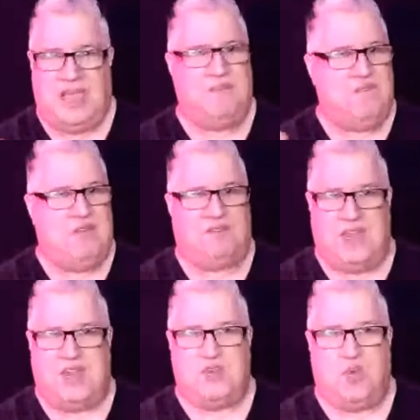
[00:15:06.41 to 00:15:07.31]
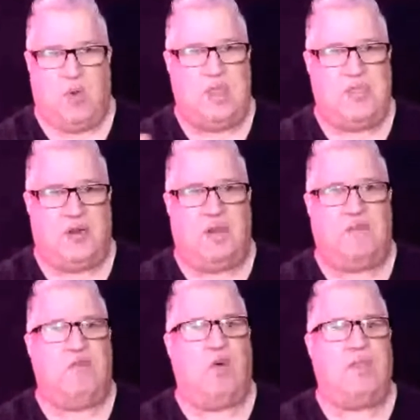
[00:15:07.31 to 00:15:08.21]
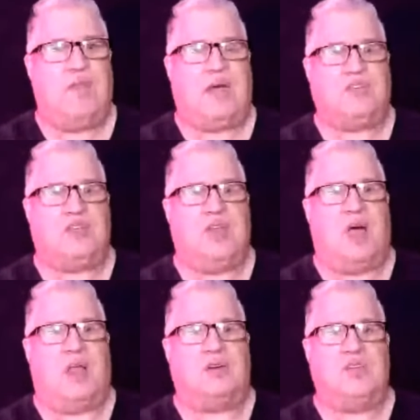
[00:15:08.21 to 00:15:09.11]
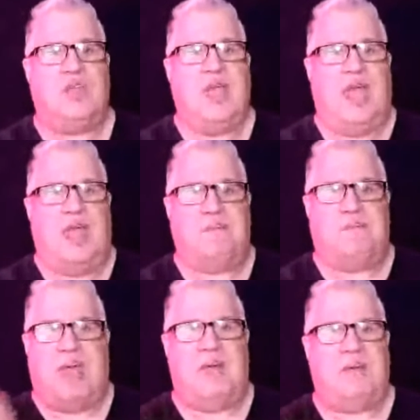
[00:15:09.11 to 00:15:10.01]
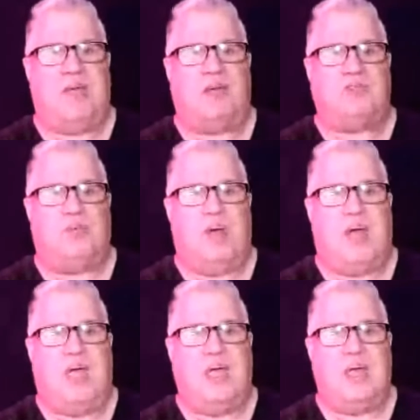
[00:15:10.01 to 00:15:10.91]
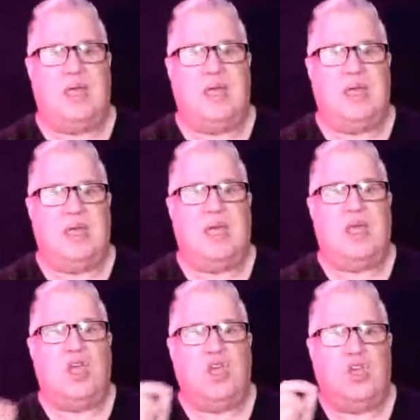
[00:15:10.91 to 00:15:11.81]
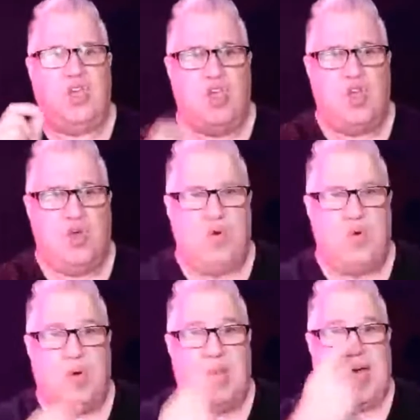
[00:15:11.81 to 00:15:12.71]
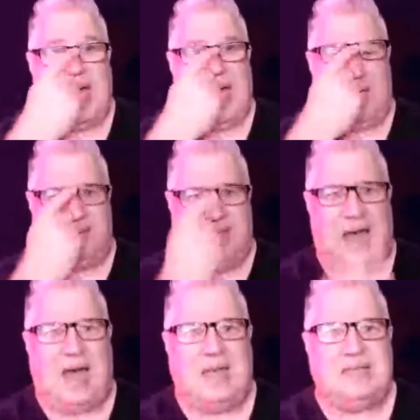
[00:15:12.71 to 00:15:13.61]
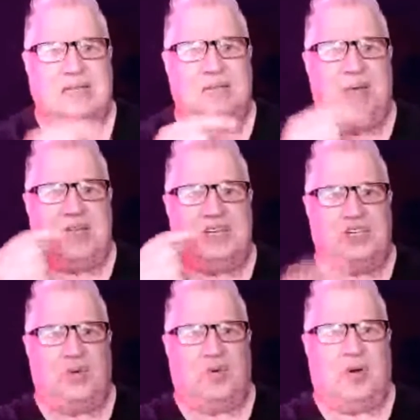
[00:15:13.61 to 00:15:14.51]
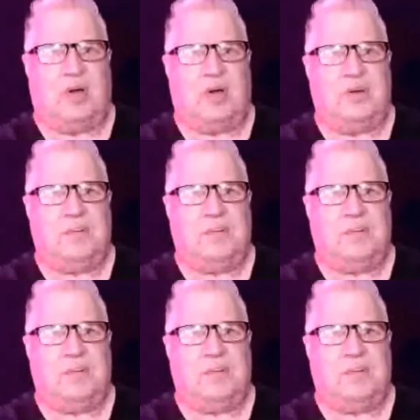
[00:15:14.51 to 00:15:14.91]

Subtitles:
$10, $15, $20, $30, $40,000, and bam, it goes away. You have got to make sure